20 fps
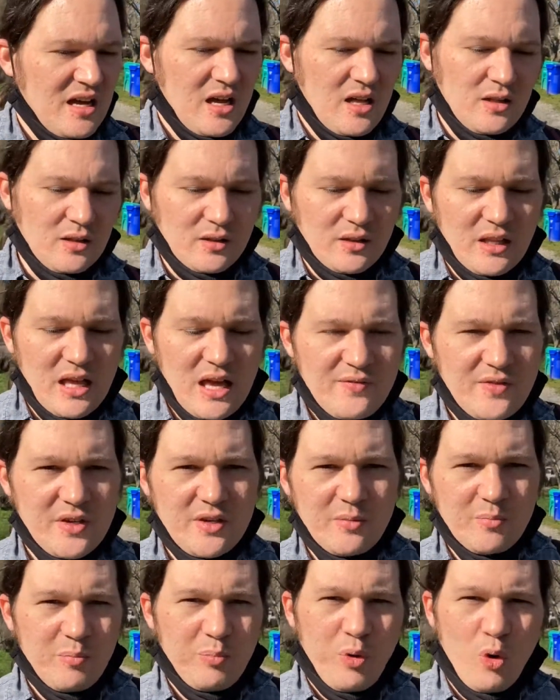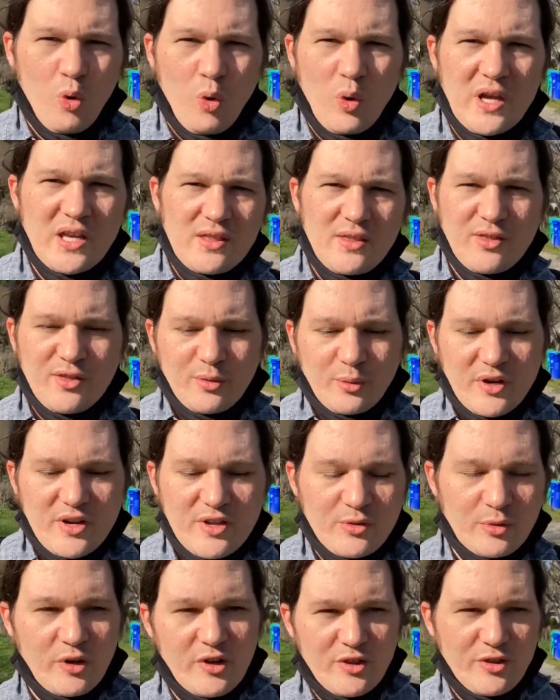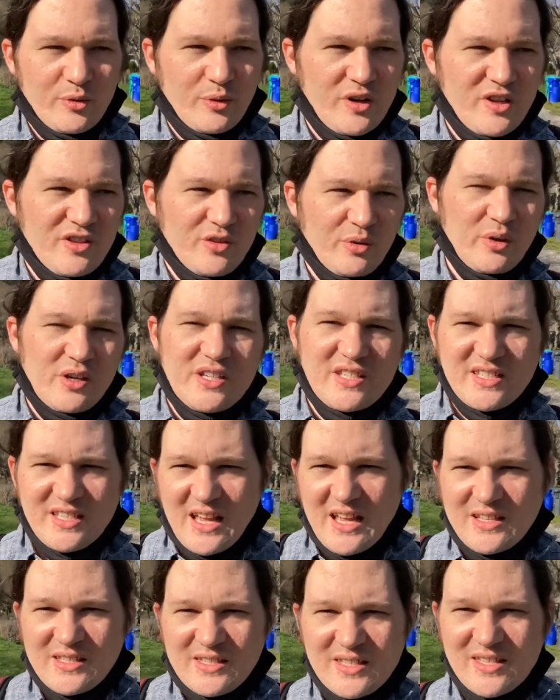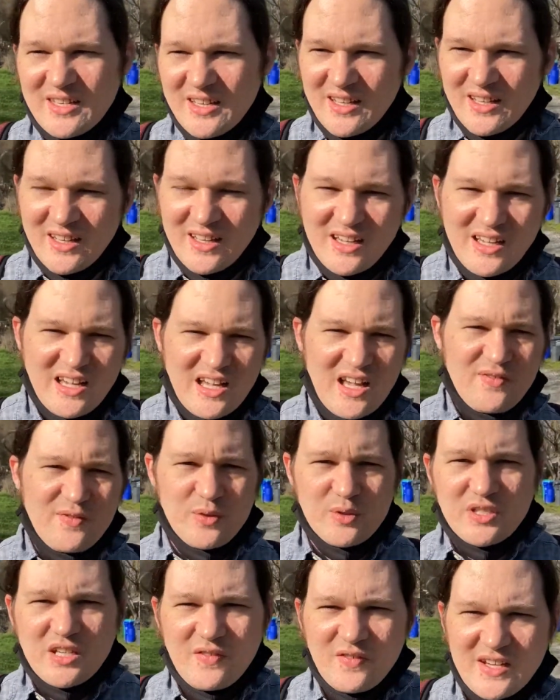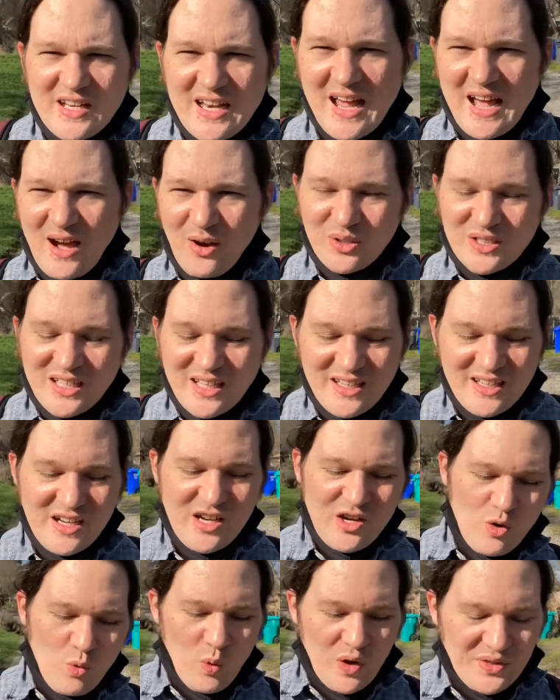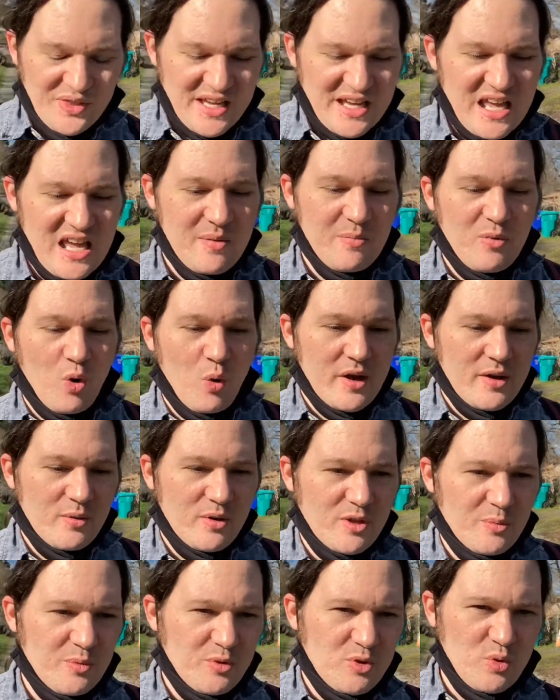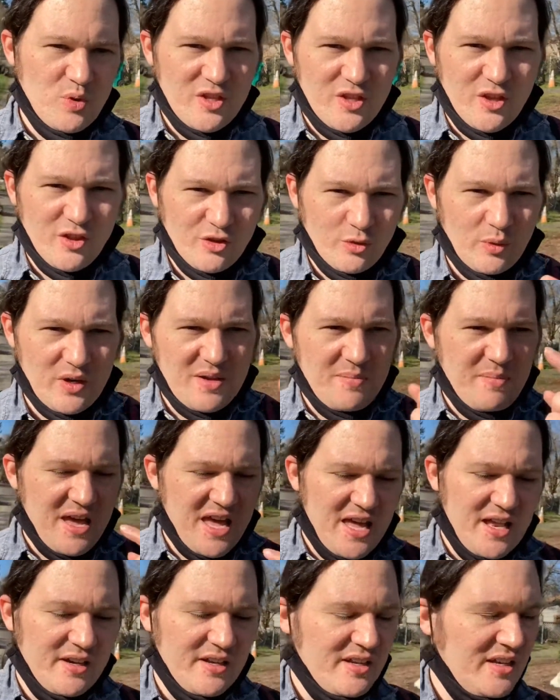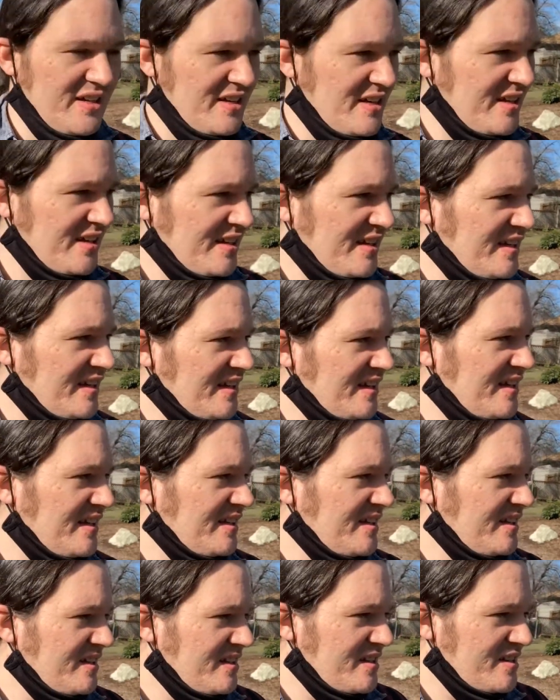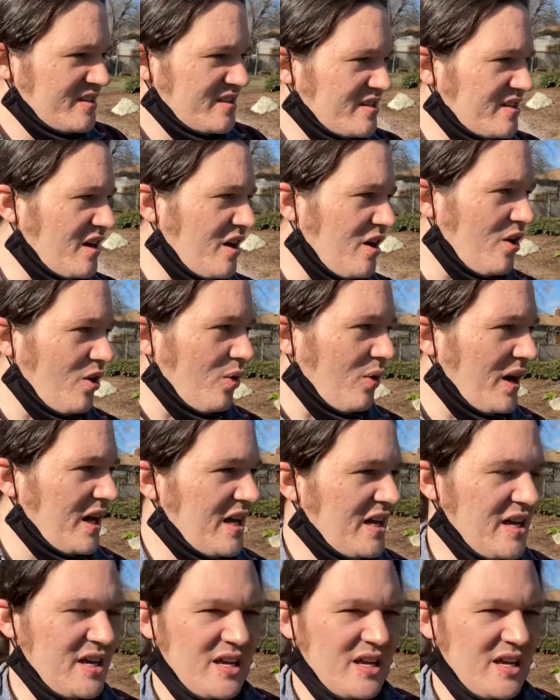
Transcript: 11.3333 cents if you divvied out what they came away with between the three men. So,